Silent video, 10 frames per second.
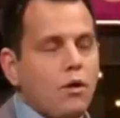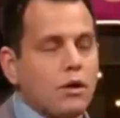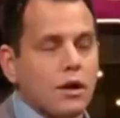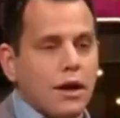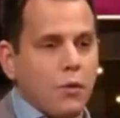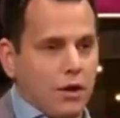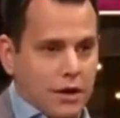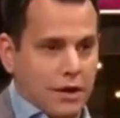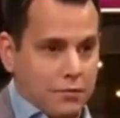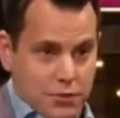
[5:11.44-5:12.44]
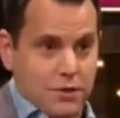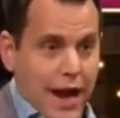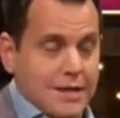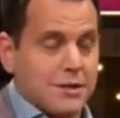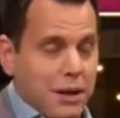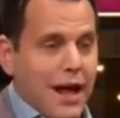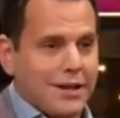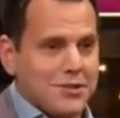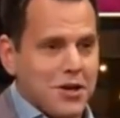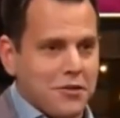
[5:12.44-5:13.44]
Well, as a
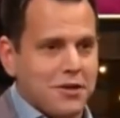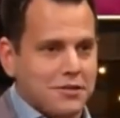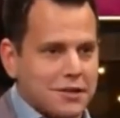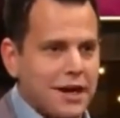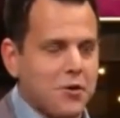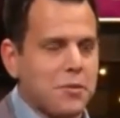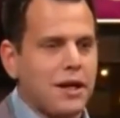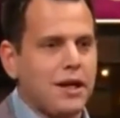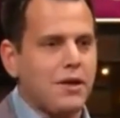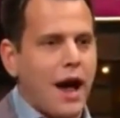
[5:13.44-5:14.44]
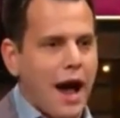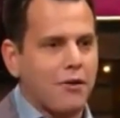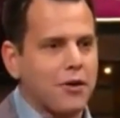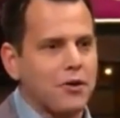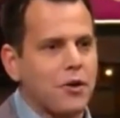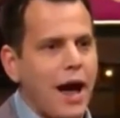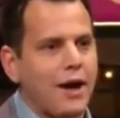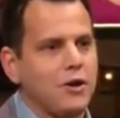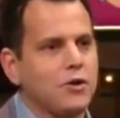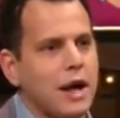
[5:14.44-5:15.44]
black conservative, tell me how do
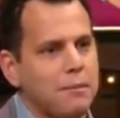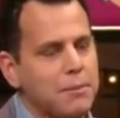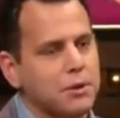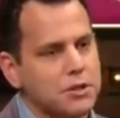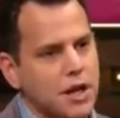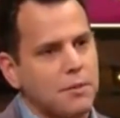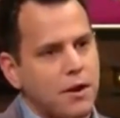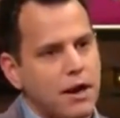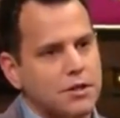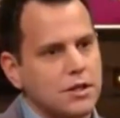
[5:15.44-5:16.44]
you get people to come